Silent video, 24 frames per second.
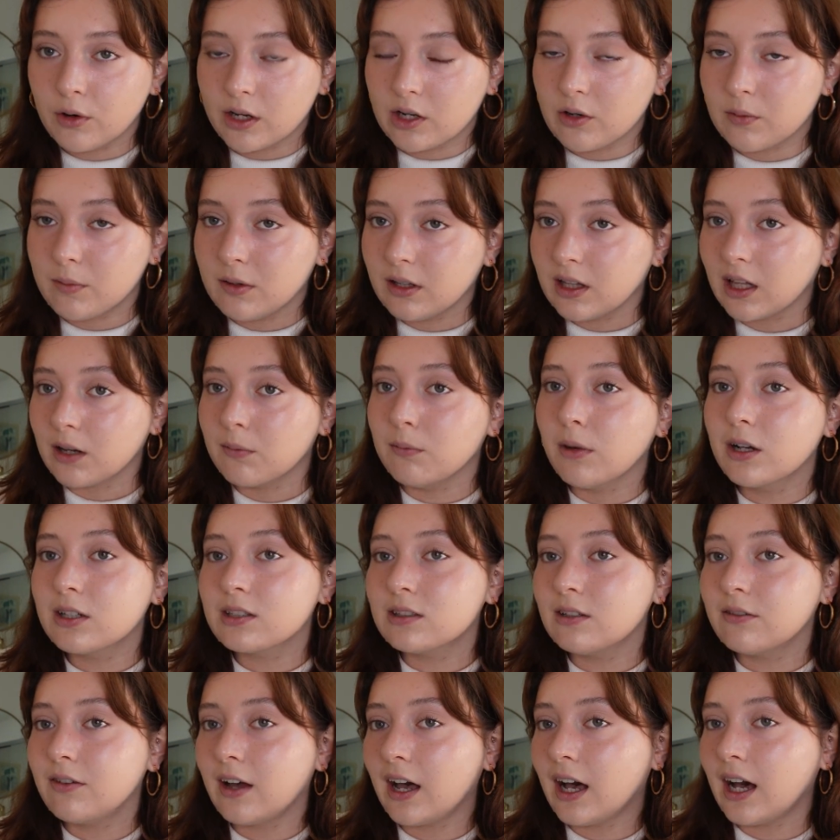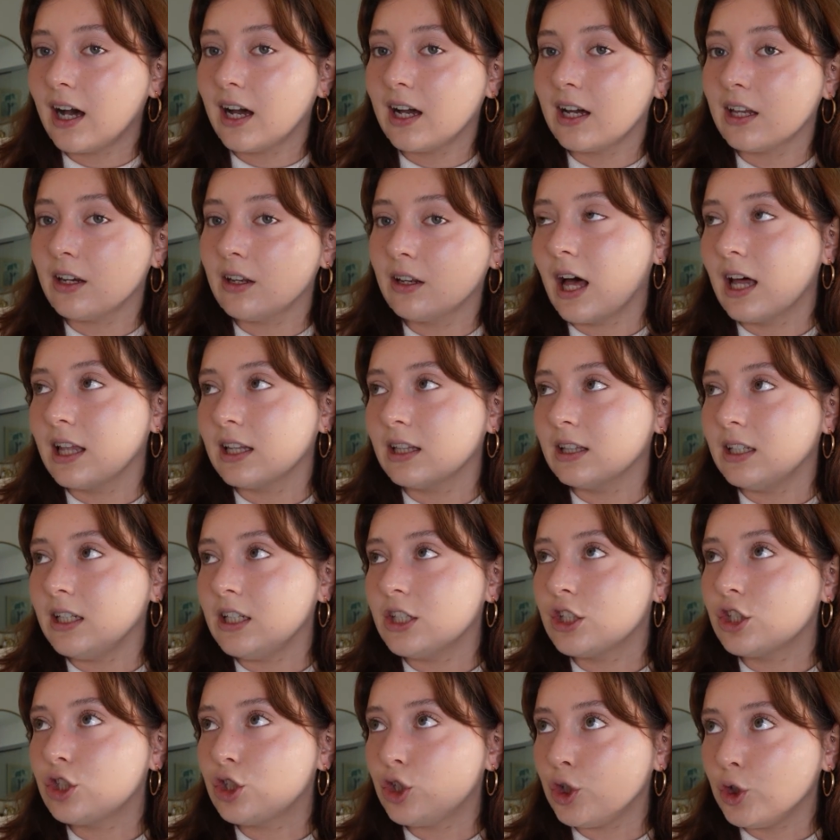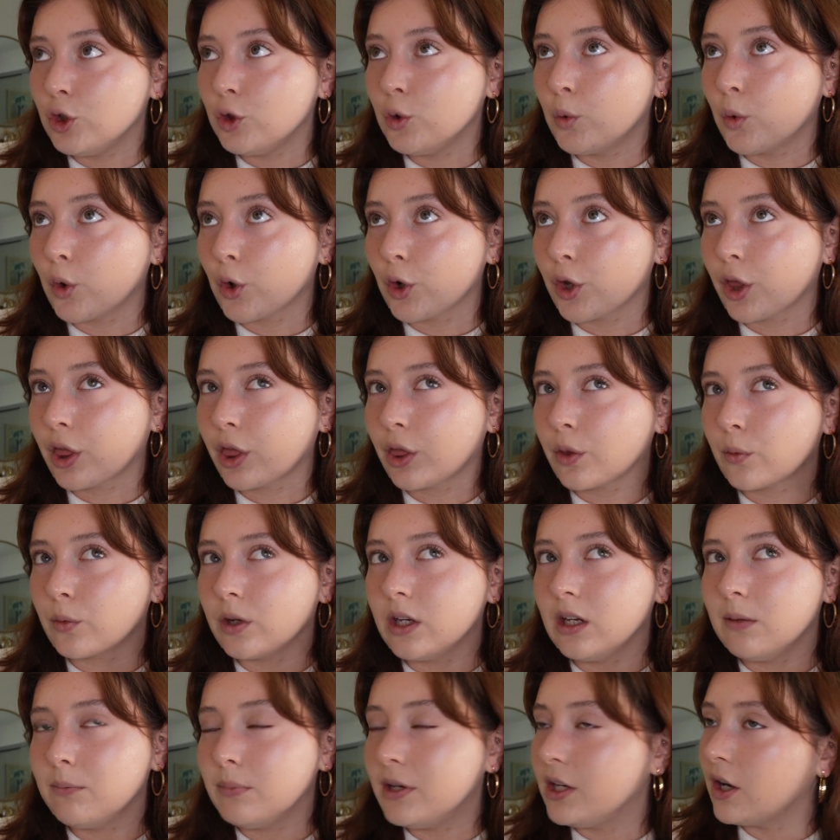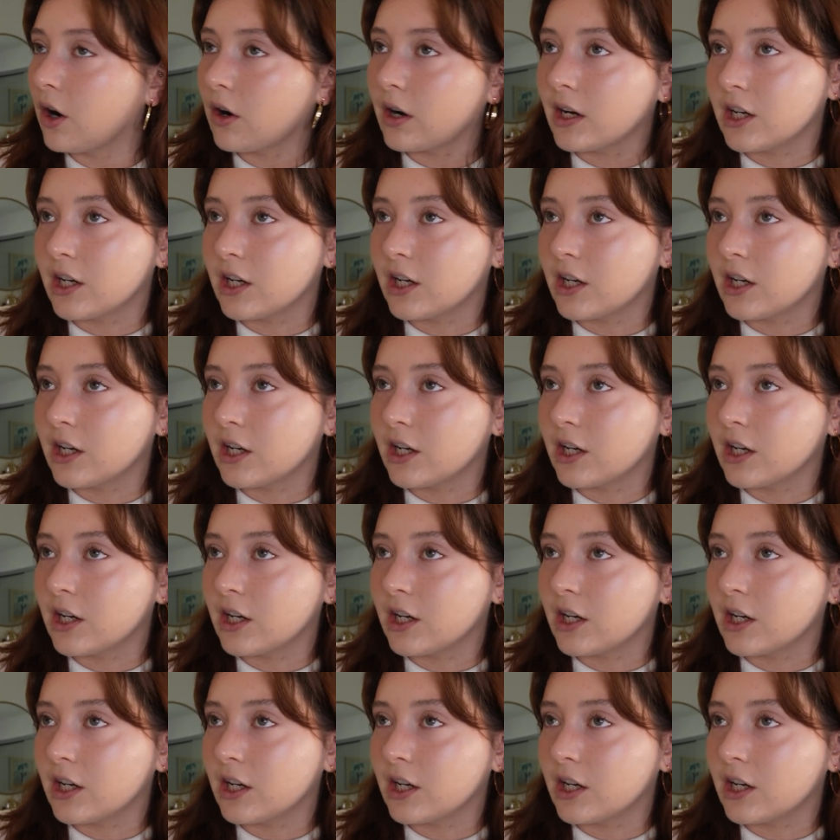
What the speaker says: And it'd be like, must have had at least 2 or 3 PR